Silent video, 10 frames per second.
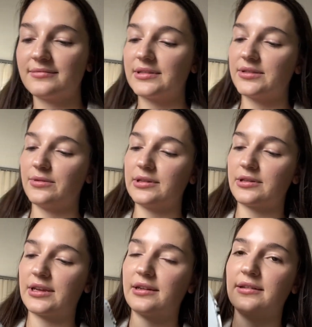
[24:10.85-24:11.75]
This one,
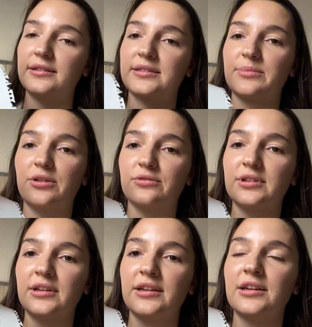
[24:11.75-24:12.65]
it's about
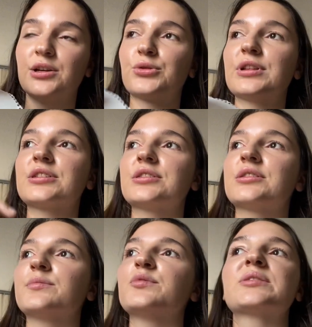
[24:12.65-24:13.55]

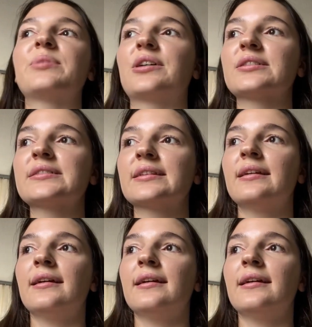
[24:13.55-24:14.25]
relationship with parents,